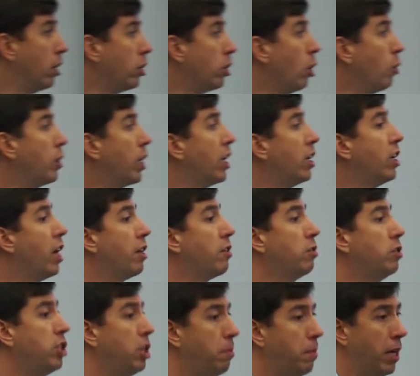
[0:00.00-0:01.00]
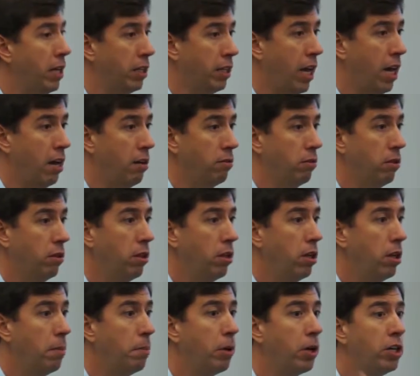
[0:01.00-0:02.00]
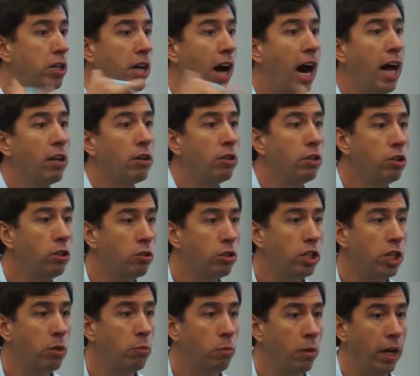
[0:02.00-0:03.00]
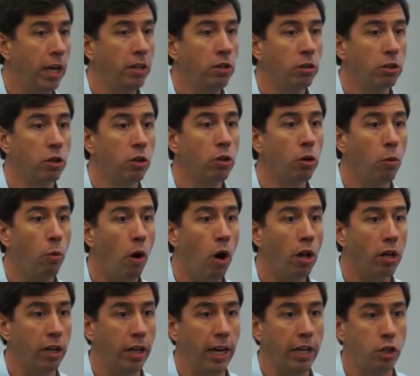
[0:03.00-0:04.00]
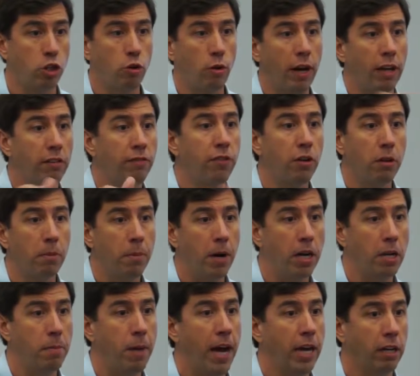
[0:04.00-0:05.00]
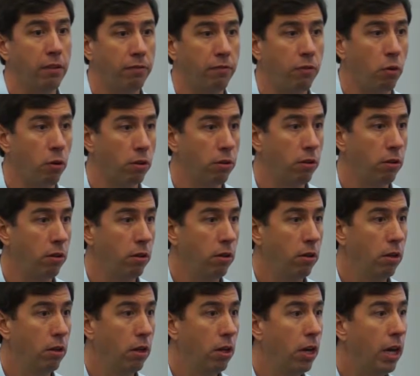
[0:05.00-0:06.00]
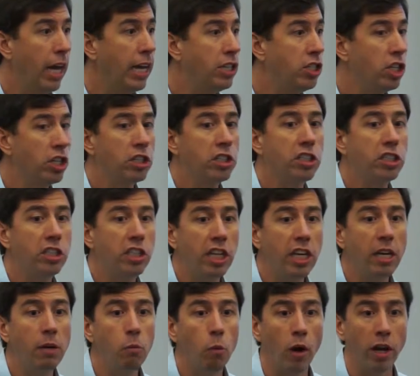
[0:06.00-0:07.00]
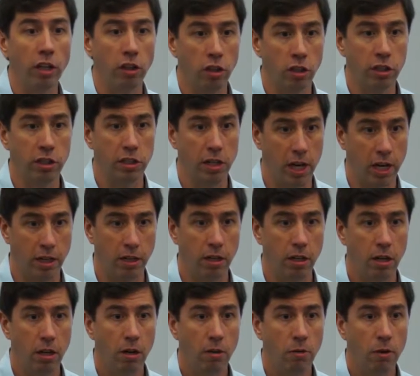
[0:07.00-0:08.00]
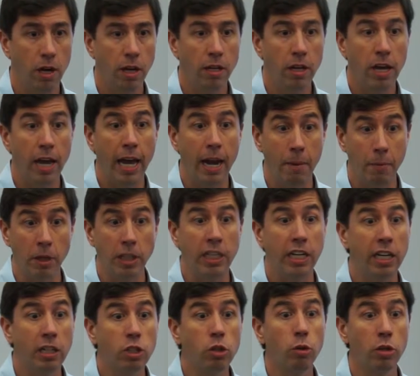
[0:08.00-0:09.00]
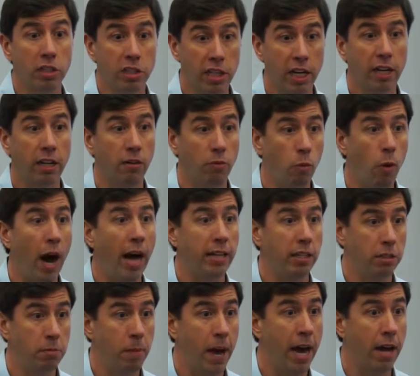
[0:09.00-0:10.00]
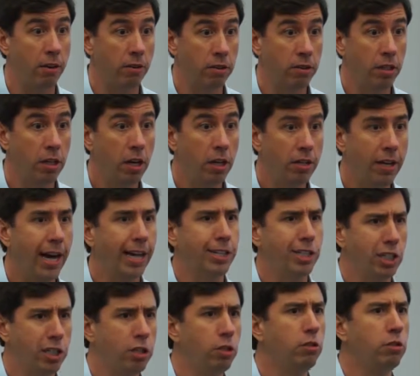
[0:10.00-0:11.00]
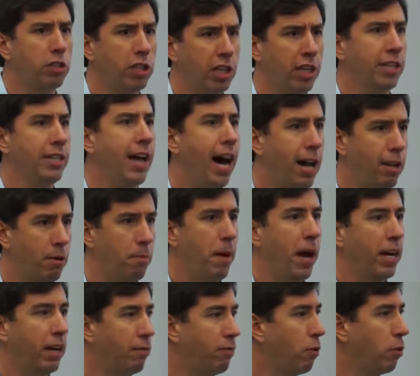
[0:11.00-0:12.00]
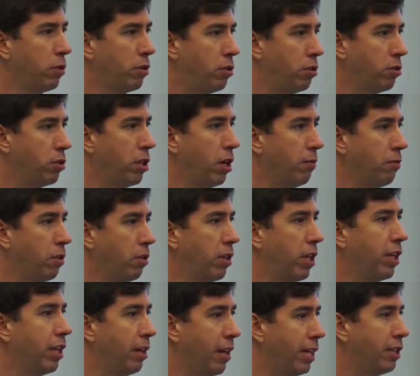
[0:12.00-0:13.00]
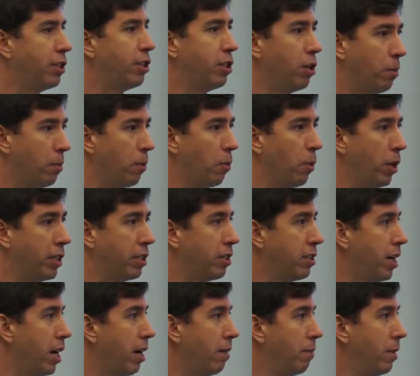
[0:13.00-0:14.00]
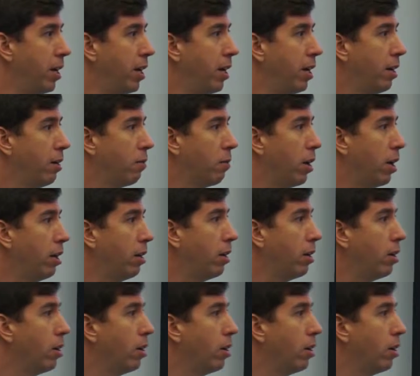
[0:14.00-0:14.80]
Go get another Gmail account. Put $1 in your Google Wallet and transfer the money back and forth. And just see what it looks like, right? And I'm going to get to a second of why this matters. Not just so you can send $1 back and forth to yourself. You're thinking, that's stupid, a waste of time, right?